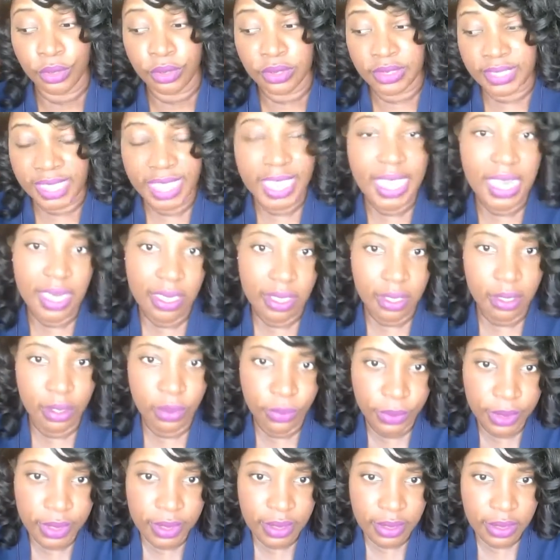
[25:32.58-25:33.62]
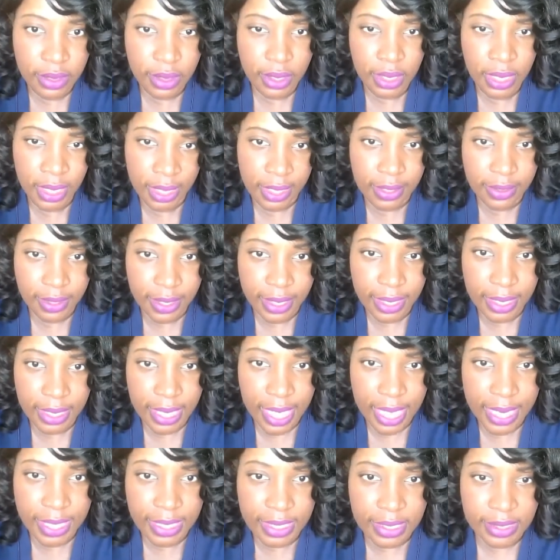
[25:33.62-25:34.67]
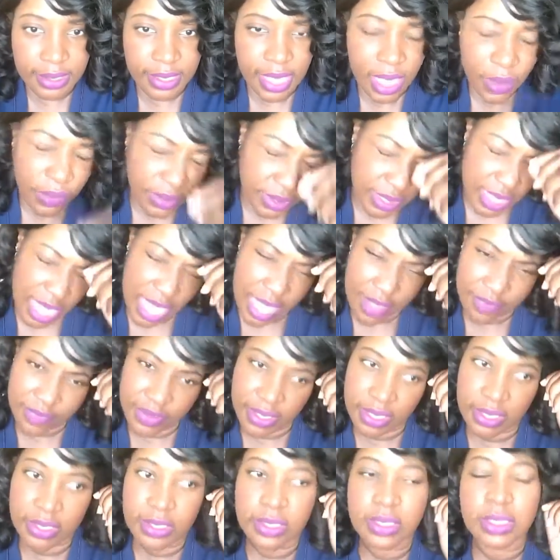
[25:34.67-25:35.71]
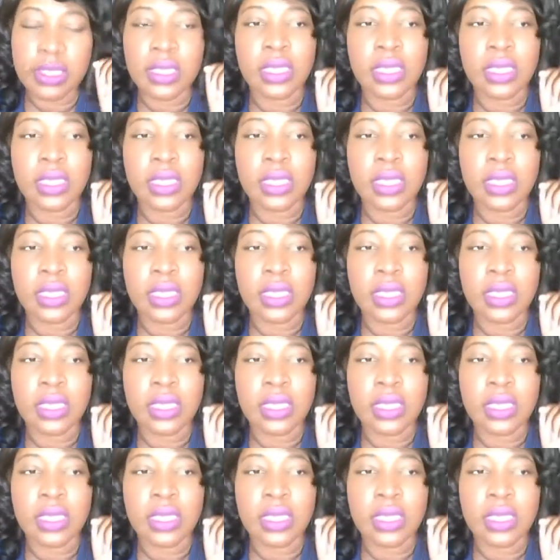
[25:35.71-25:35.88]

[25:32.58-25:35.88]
dealing with anything like this. That was obvious.